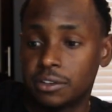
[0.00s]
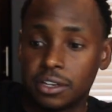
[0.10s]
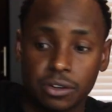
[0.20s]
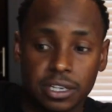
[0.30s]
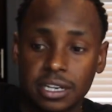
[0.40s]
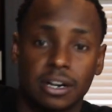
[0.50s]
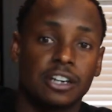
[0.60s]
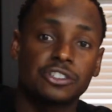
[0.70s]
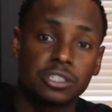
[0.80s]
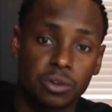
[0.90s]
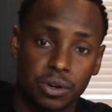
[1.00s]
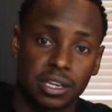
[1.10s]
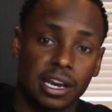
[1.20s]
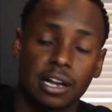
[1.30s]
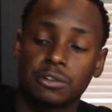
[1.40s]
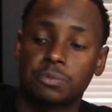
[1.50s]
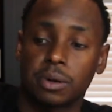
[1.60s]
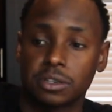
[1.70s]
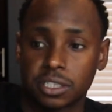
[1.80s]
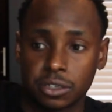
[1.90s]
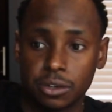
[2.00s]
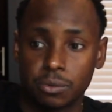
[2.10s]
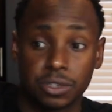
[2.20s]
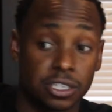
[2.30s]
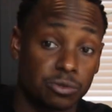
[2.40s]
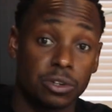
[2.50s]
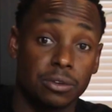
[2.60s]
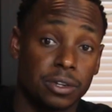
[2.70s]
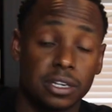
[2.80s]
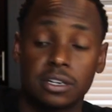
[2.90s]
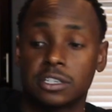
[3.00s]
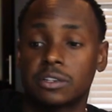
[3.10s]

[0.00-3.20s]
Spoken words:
you're only getting 120 calories per scoop, which is really good.